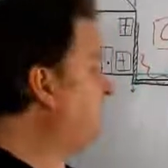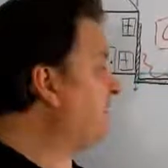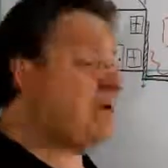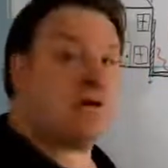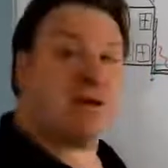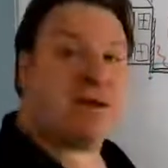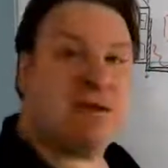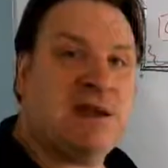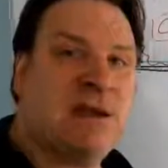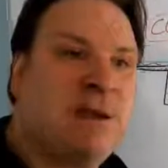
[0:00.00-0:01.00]
are
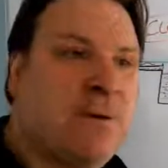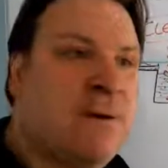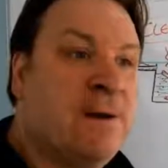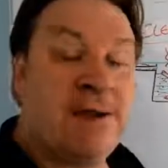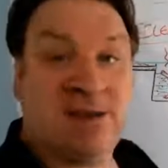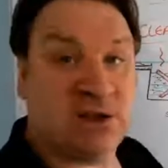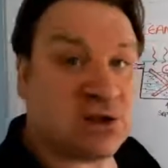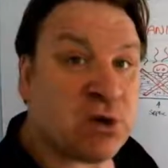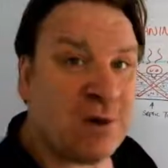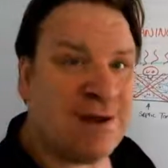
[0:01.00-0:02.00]
lurking, you know, in the
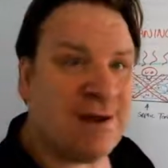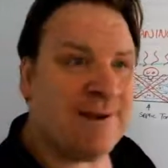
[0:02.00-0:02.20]
toilet